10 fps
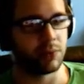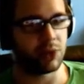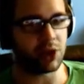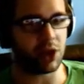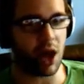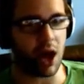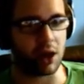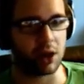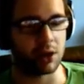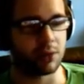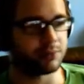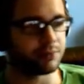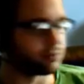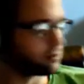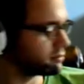The clock.
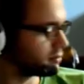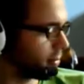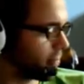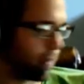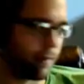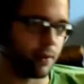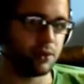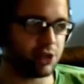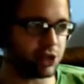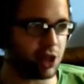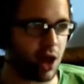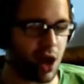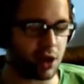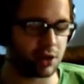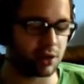The clock.